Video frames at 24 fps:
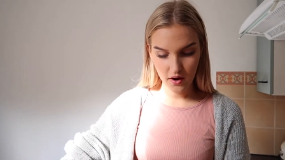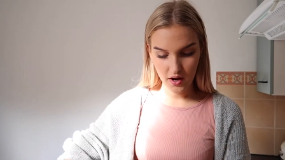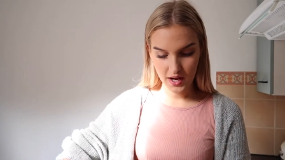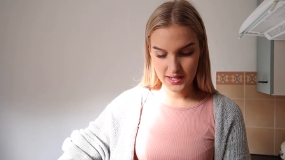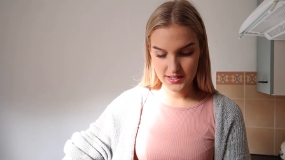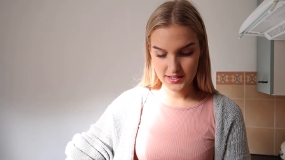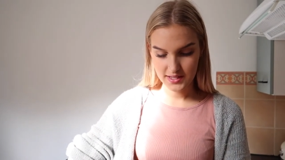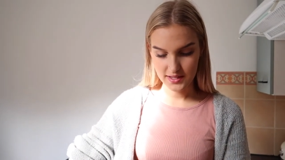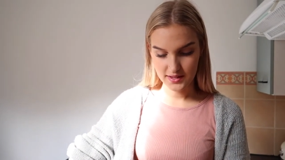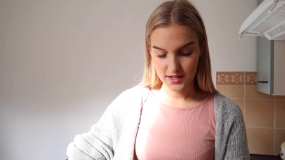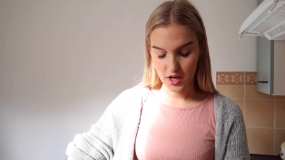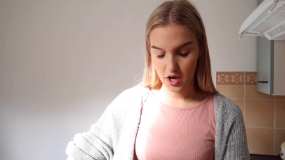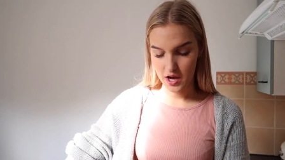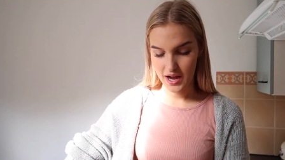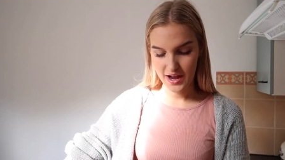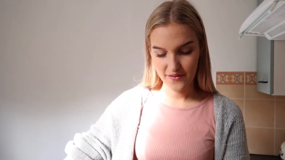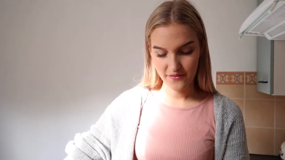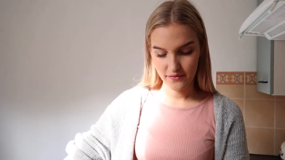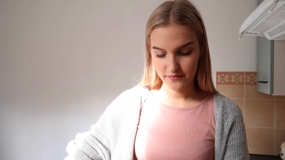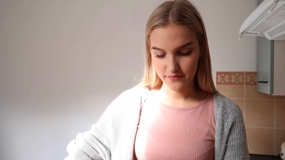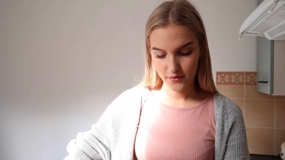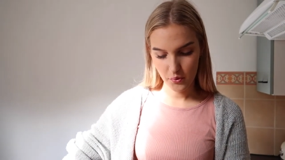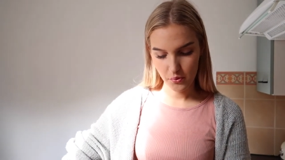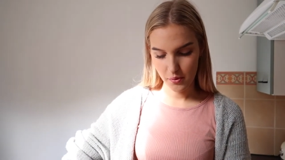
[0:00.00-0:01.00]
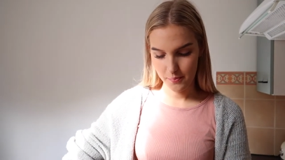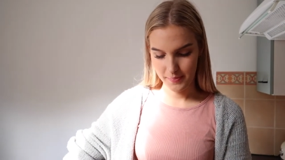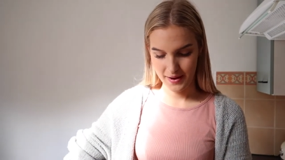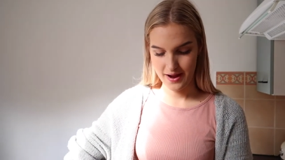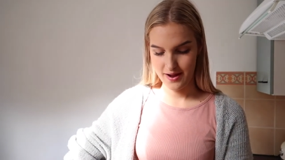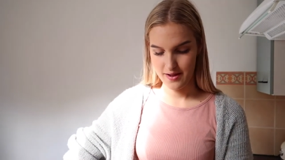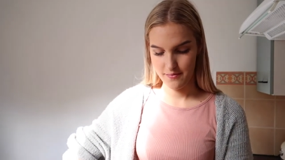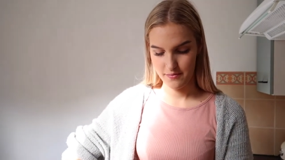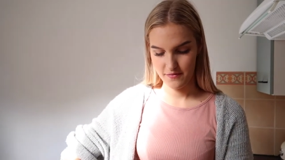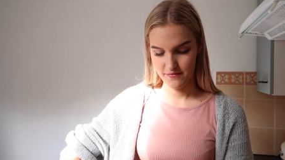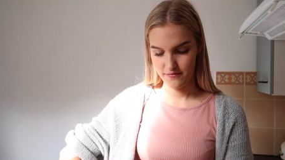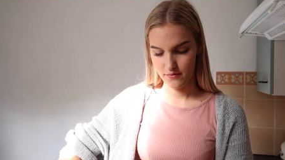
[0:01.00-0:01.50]
I said that I haven't thought
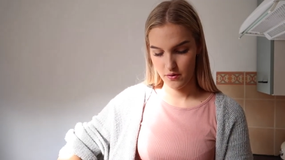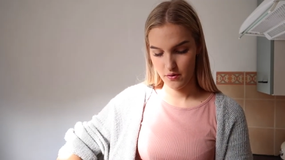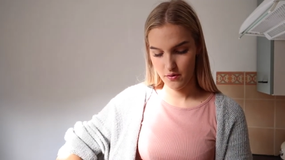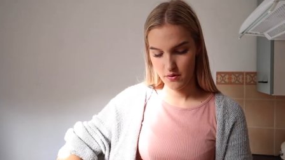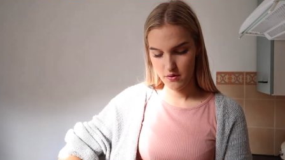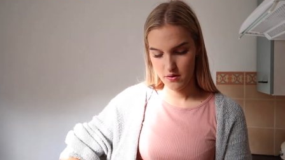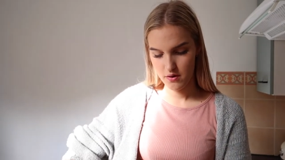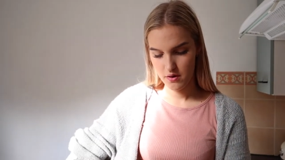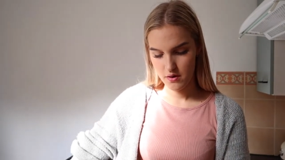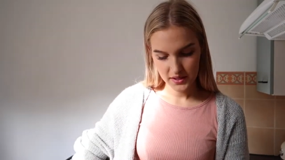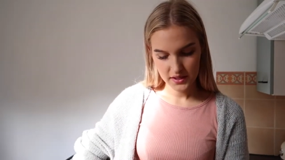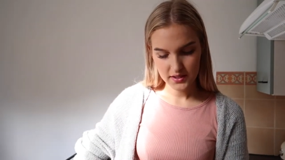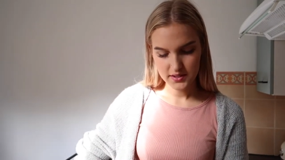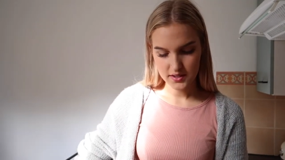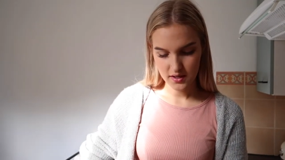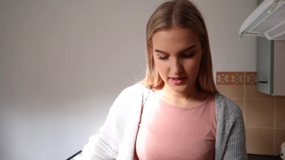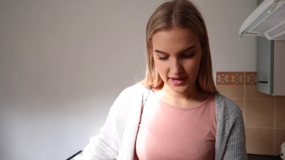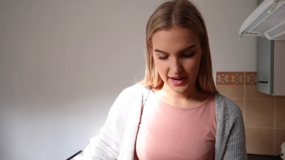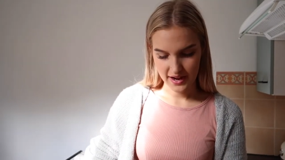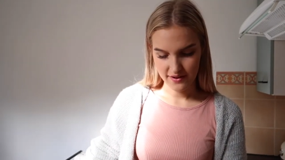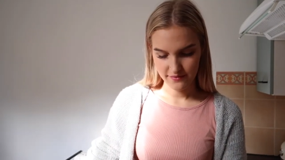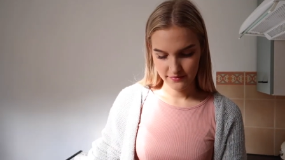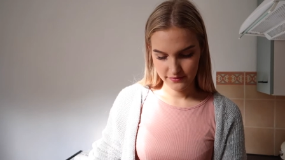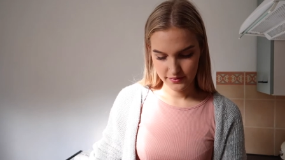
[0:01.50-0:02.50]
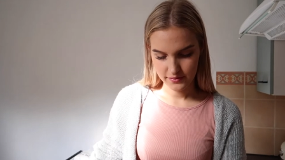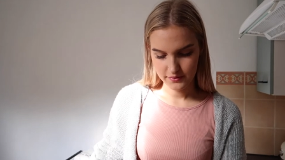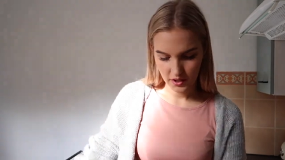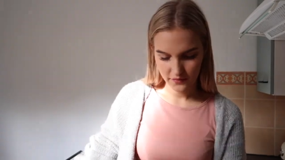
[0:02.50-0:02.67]
about it before, because I have.